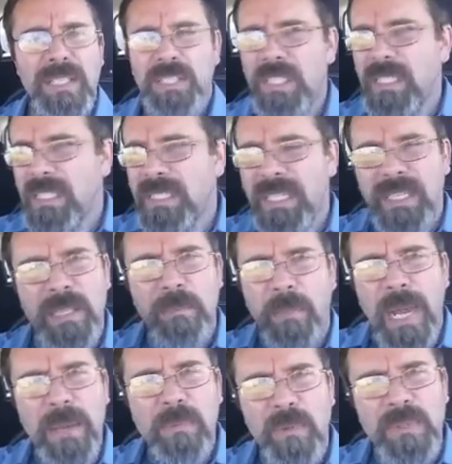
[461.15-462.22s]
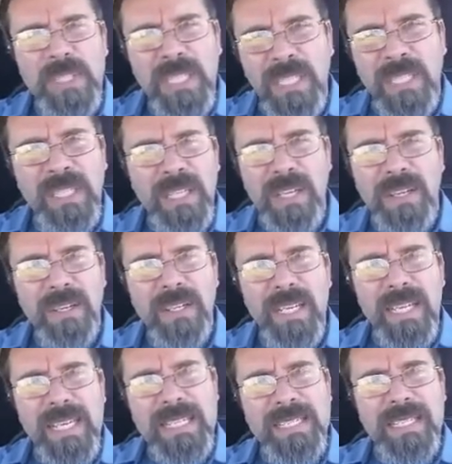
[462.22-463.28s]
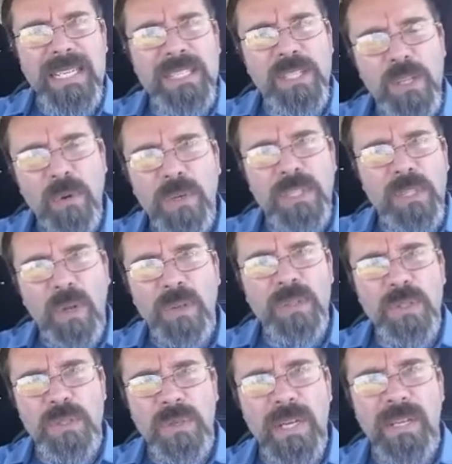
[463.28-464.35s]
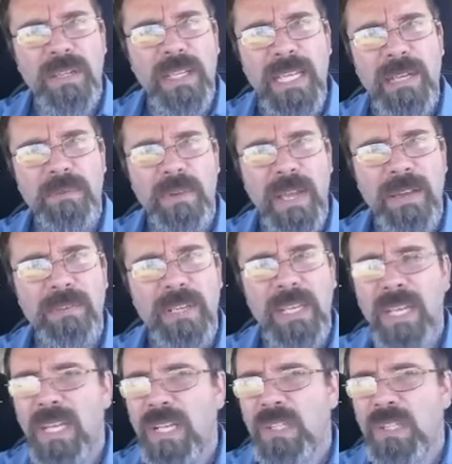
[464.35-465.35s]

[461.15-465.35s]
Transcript: The Bible is clear. It says no adulterers will enter the kingdom of heaven.